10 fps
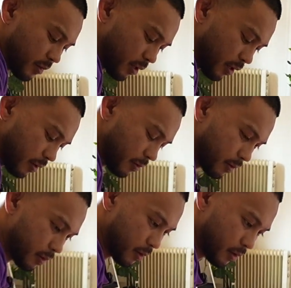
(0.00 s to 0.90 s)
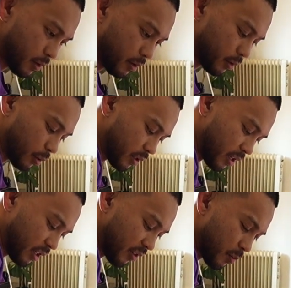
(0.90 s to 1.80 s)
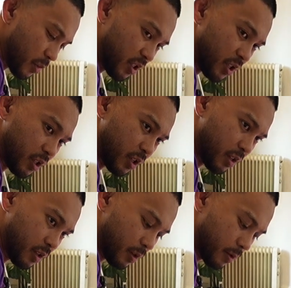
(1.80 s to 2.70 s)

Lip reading: Yeah. So it's in a different position.